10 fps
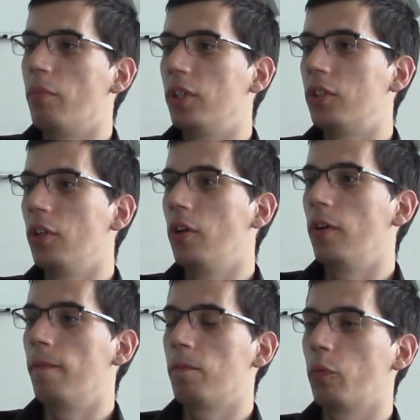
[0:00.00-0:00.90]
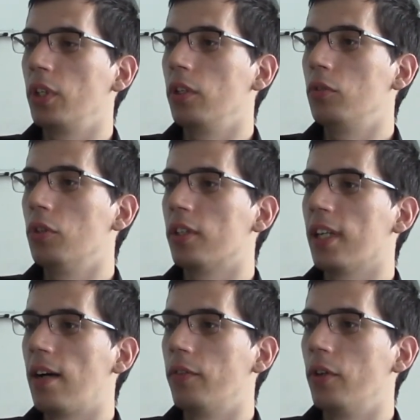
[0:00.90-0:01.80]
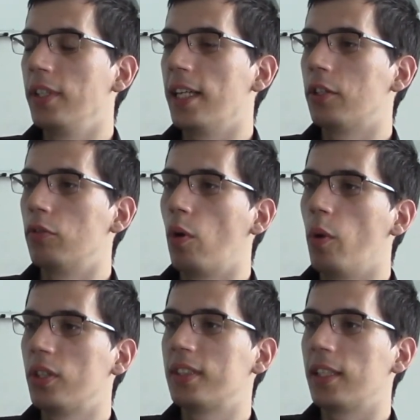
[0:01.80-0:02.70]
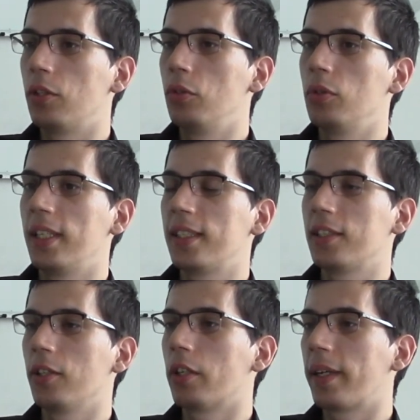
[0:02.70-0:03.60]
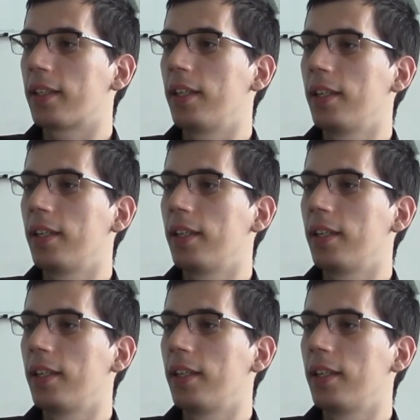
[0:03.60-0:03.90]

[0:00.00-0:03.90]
But uh, we do not have uh, yet robots that do this uh, correctly.